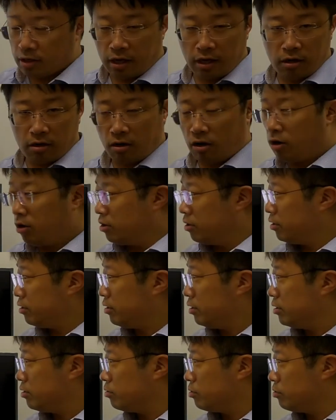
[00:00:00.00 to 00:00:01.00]
Later
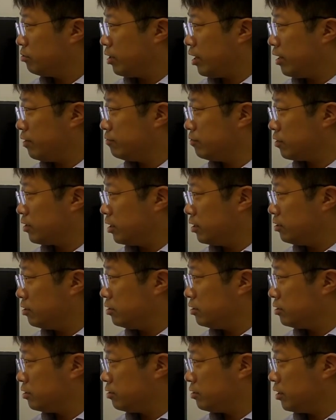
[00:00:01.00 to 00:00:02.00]
on, you have
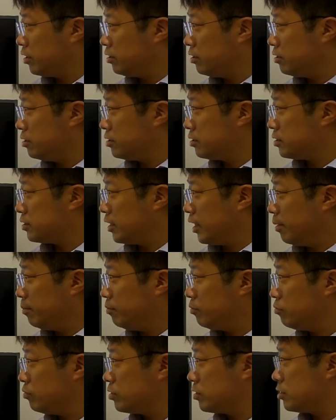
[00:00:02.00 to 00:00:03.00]
another step
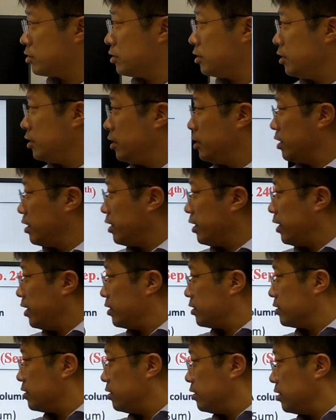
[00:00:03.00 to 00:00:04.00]
is
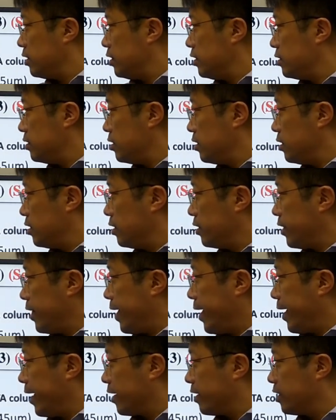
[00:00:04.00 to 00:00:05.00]
the histidine
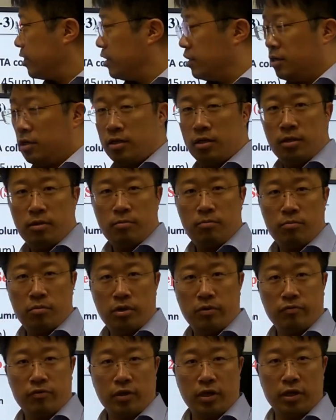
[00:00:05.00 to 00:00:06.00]
tag
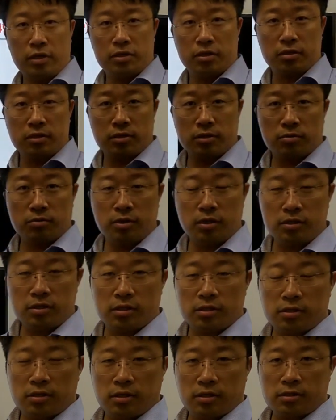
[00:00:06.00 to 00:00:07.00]
purification. So this
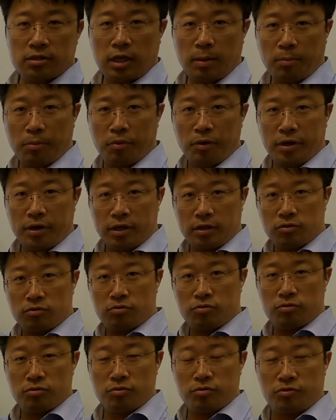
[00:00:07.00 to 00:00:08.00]
is the separating
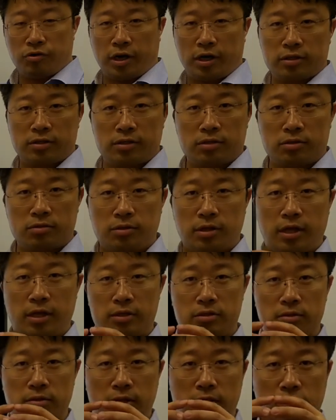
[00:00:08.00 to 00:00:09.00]
two directions. So
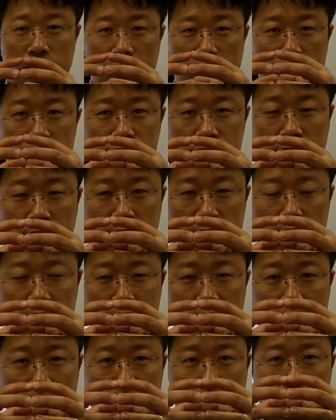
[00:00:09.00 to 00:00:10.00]
that you have
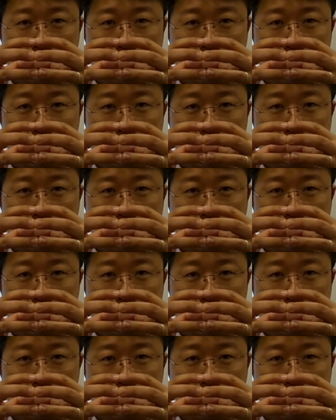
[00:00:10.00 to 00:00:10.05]
now